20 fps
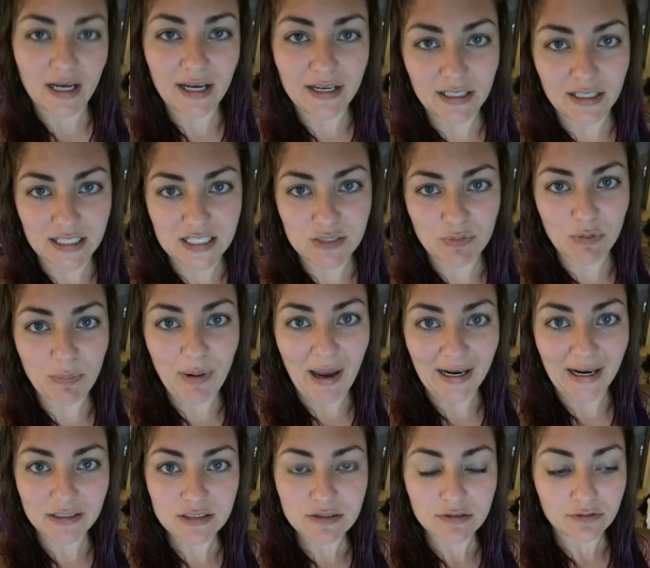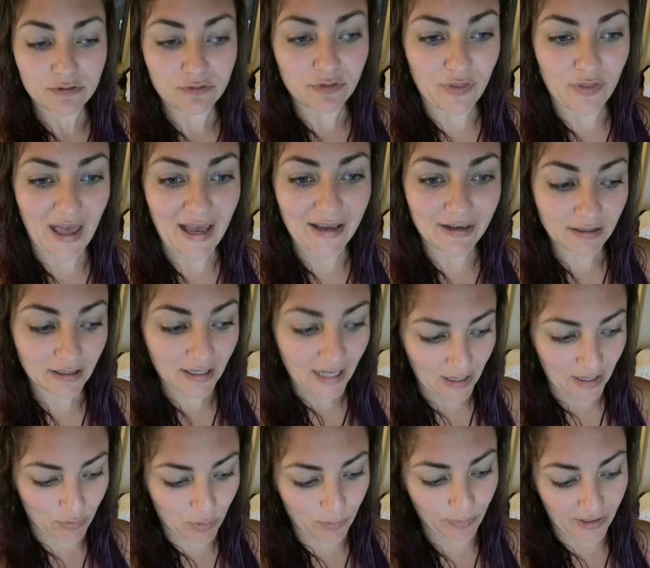need to be packed for that
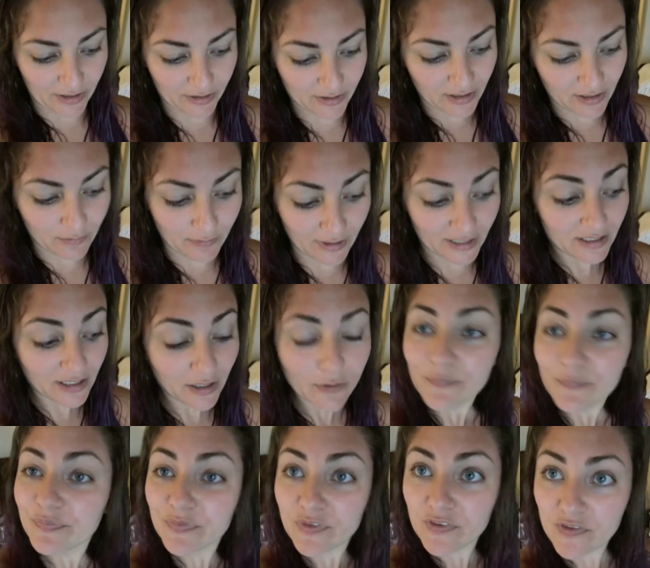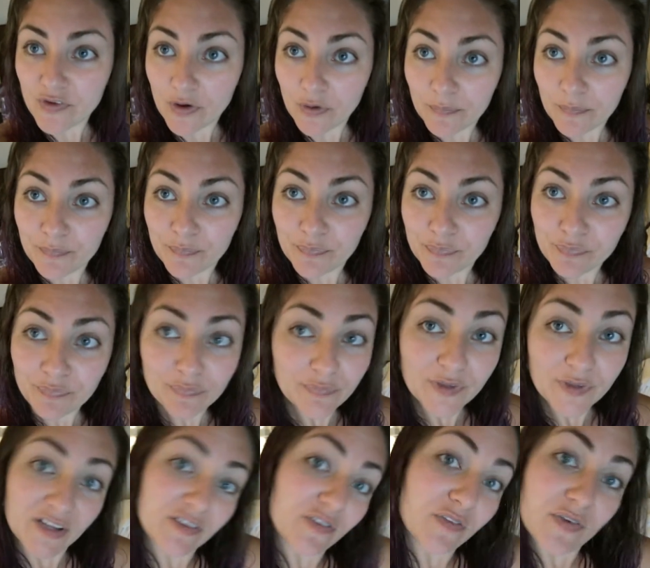and prepared. Ready to go. So
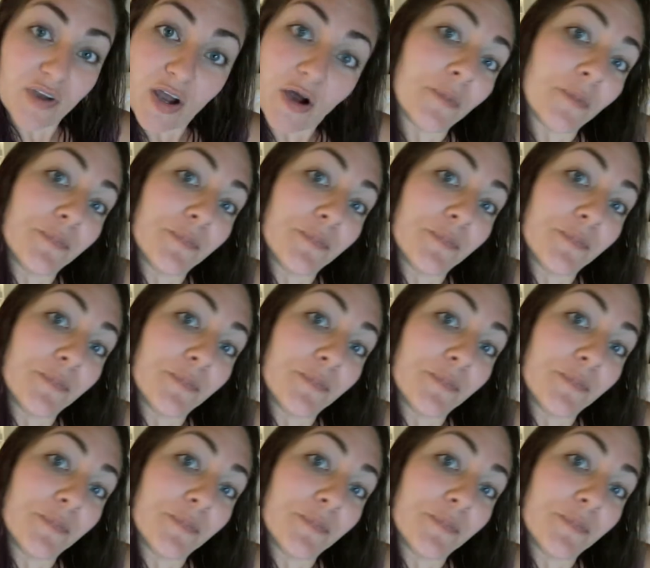let's go.